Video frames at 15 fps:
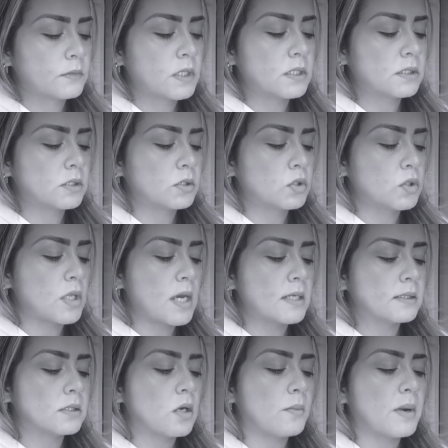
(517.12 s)

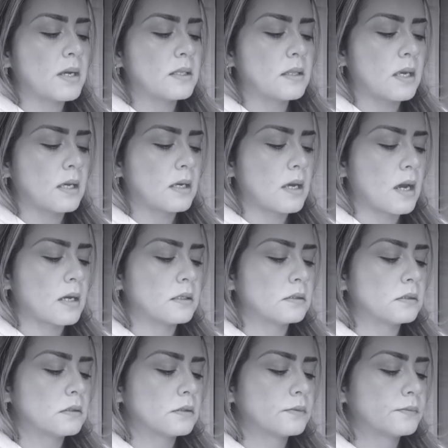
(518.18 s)
Today's not my day,
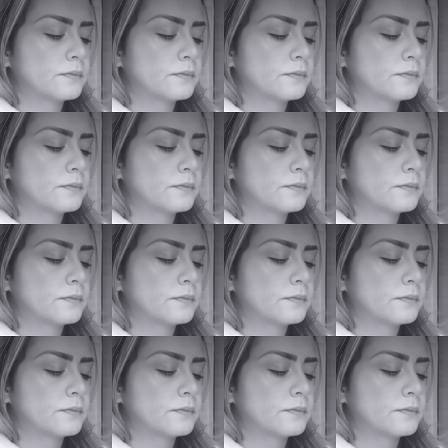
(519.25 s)
guys.